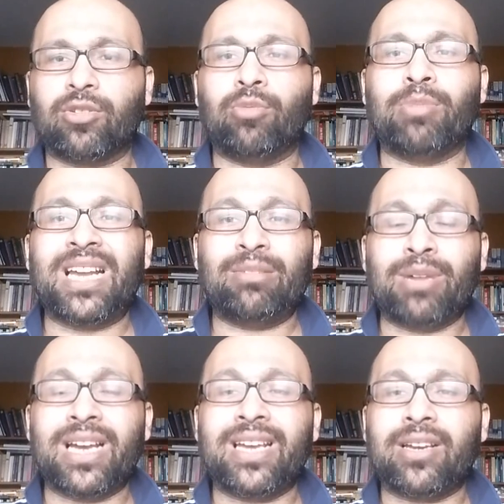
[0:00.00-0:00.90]
So
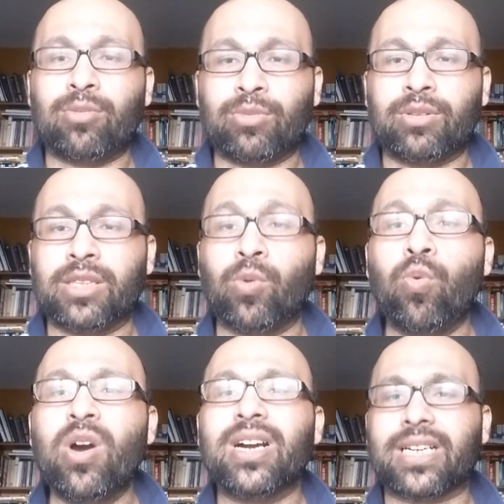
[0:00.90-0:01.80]
the
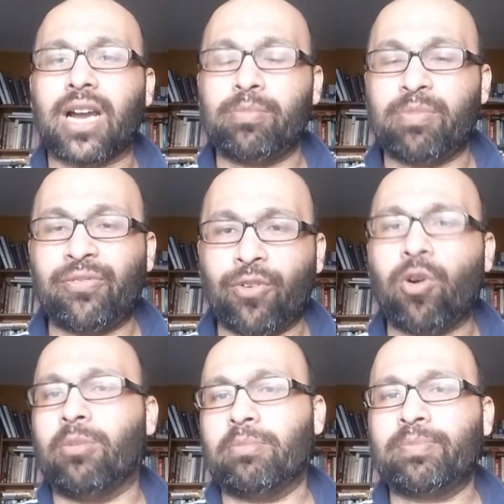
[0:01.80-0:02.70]
work I
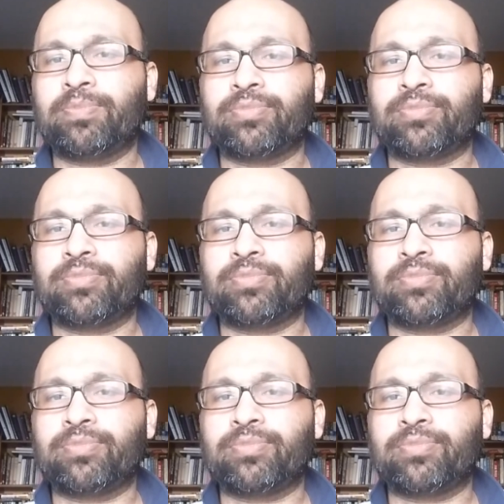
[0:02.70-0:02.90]
perform,